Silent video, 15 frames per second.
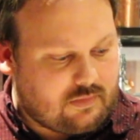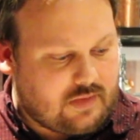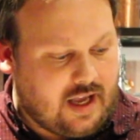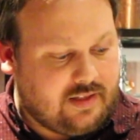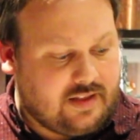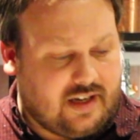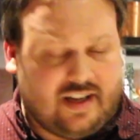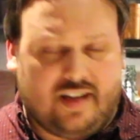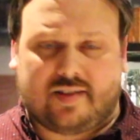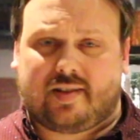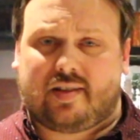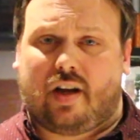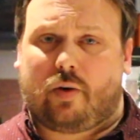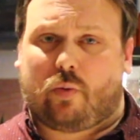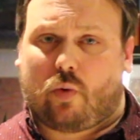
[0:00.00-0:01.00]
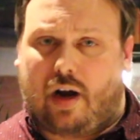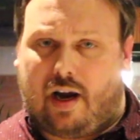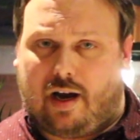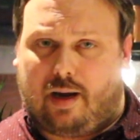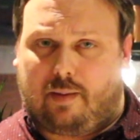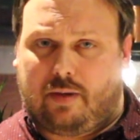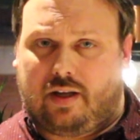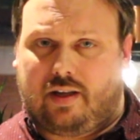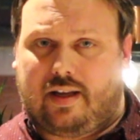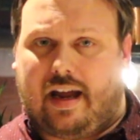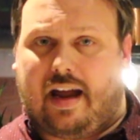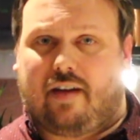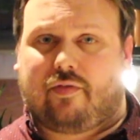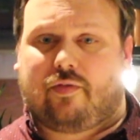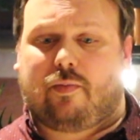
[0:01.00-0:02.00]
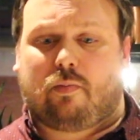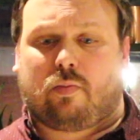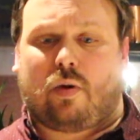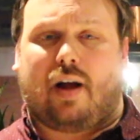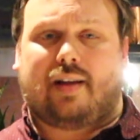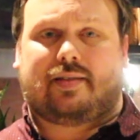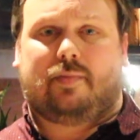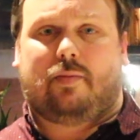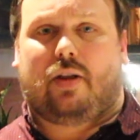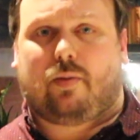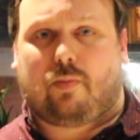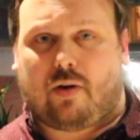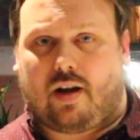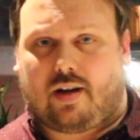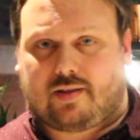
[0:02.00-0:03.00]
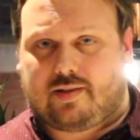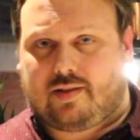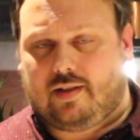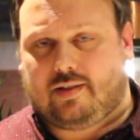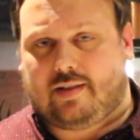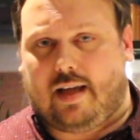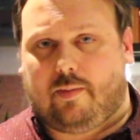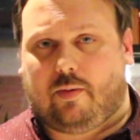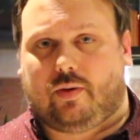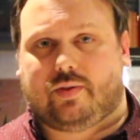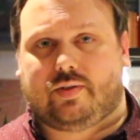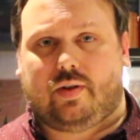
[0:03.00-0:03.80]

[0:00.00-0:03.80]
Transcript: And then his son Rob have brought some other products to the table.